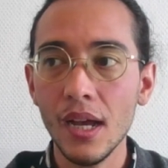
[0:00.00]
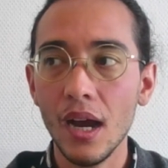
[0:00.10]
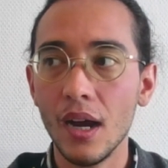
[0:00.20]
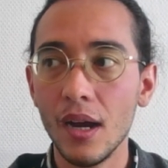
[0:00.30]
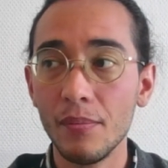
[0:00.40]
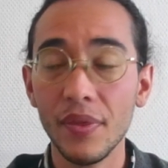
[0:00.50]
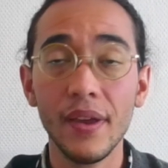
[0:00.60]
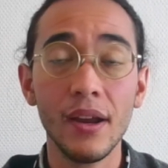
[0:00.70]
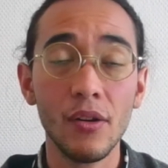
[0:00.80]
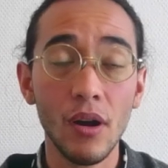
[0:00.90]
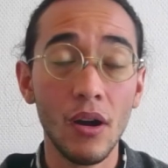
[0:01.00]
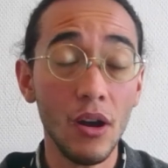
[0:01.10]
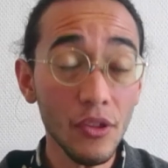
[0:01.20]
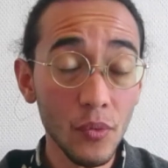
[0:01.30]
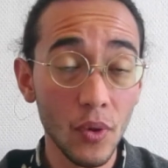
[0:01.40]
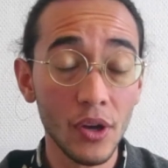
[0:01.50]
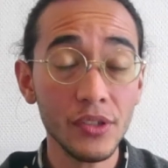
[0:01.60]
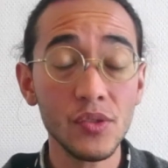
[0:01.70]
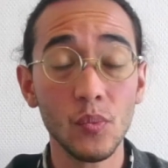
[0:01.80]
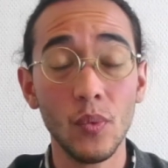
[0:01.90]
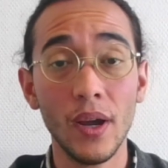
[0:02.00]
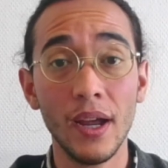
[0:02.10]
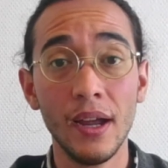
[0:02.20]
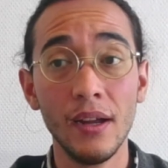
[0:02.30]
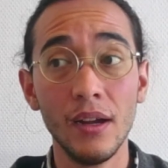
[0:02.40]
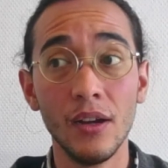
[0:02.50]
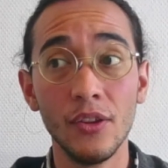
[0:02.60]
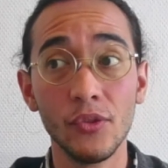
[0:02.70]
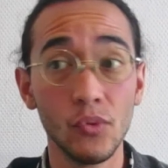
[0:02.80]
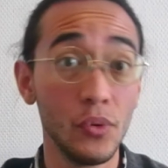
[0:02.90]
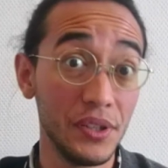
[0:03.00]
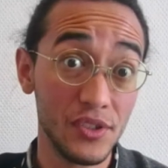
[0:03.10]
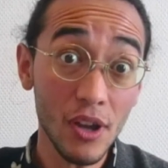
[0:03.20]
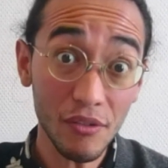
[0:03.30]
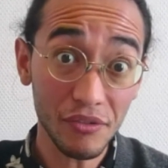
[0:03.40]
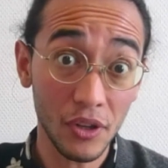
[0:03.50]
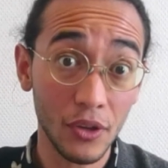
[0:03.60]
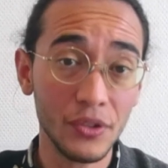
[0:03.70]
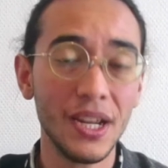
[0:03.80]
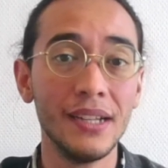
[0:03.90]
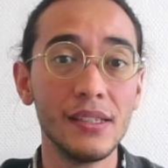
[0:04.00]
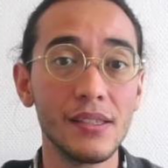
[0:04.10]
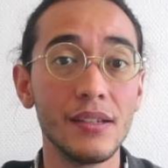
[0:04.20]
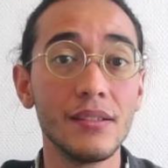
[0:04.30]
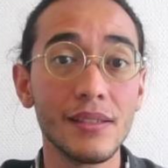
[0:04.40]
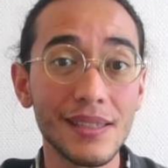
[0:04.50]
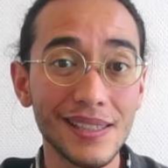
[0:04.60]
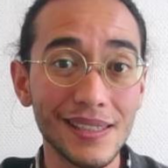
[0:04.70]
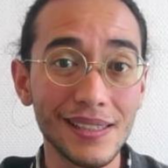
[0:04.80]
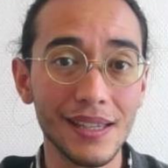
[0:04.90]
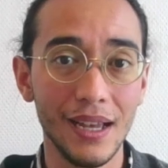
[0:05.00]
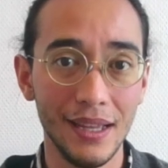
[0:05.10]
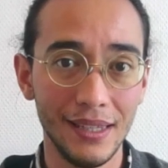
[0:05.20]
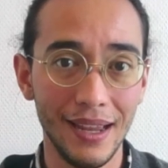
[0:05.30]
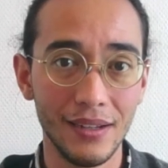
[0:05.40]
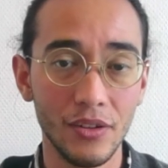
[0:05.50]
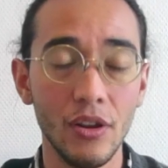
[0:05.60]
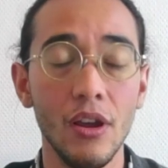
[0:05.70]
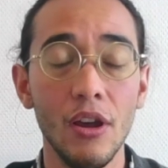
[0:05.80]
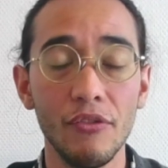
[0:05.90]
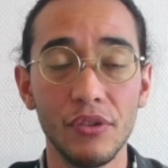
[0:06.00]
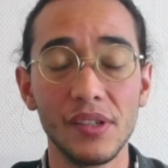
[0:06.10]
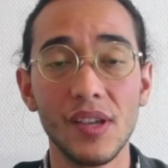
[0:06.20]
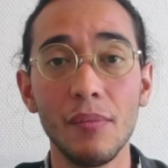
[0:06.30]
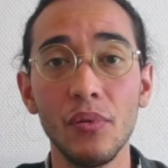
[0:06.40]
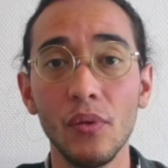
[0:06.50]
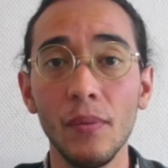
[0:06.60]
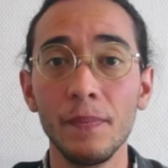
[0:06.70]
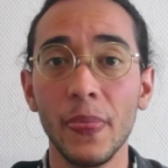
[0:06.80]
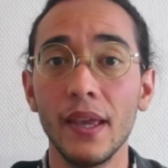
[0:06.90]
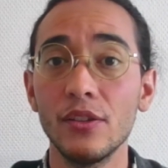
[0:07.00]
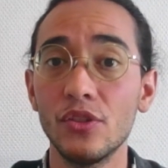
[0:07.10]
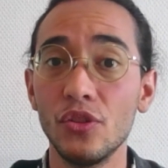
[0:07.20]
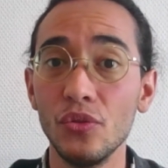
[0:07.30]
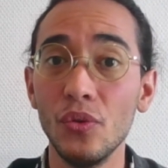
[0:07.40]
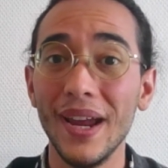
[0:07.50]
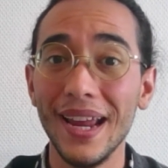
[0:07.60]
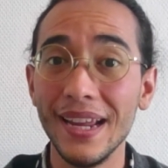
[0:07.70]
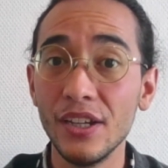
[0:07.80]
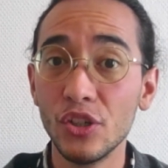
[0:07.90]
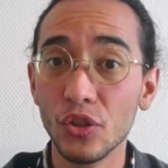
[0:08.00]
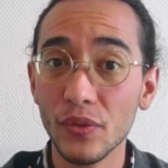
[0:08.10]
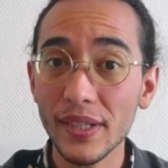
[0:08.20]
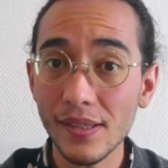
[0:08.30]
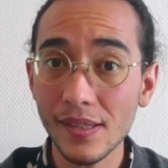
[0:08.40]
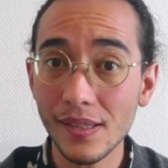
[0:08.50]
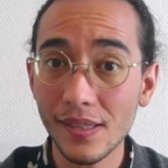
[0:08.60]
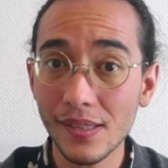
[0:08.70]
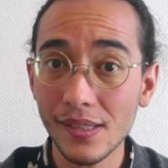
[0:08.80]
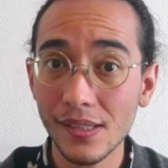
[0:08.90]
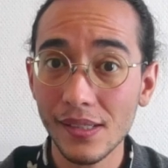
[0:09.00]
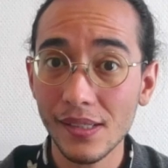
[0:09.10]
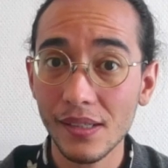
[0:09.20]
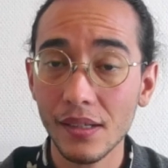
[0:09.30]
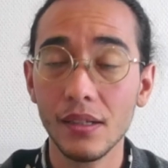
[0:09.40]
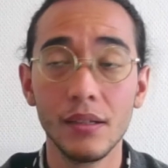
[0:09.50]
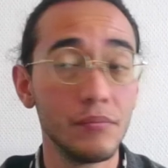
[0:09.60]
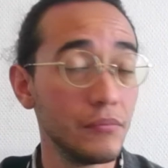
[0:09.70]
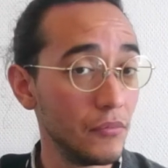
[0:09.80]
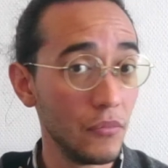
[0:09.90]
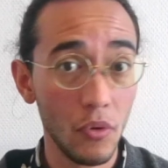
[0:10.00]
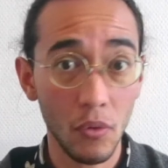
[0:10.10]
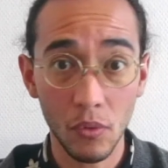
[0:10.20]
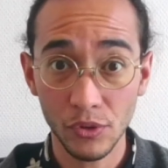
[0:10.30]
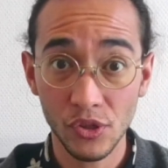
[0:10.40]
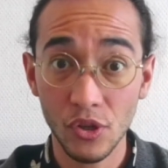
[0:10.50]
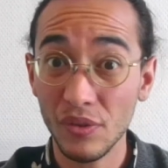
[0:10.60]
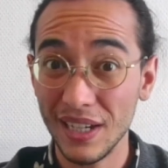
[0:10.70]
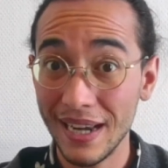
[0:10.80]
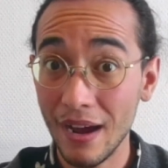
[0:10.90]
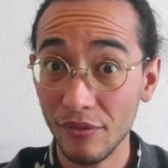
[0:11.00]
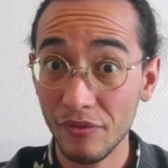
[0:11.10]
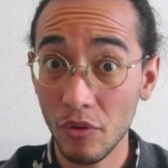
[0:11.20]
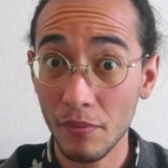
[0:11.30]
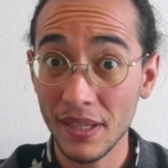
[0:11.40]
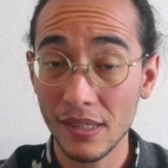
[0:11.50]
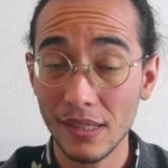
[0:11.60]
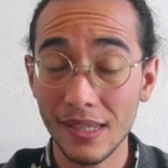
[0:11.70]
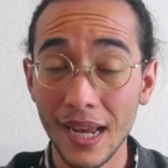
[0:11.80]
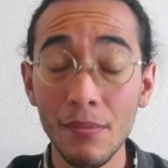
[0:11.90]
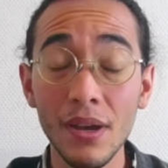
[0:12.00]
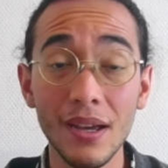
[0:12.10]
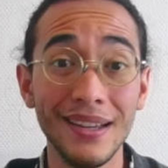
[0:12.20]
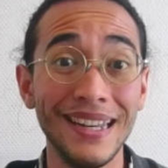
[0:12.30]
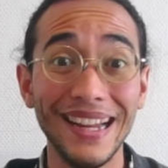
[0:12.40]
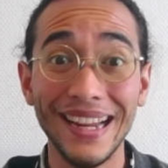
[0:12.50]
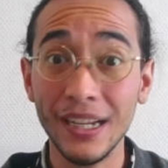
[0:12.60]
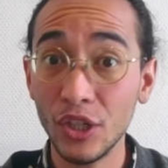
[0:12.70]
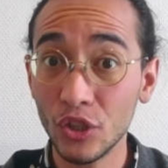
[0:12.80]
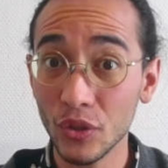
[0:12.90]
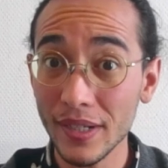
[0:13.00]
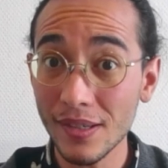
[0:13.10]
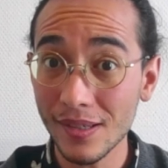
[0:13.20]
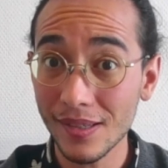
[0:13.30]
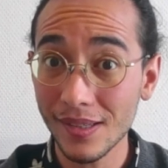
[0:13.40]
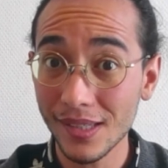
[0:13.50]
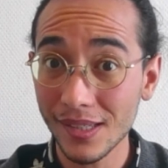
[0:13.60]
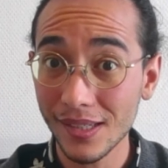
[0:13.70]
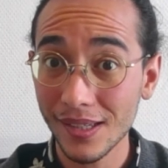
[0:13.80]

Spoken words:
But there are other words where the rule is not followed and it's a s at the end. For example, to increase, also the noun form is the same, an increase.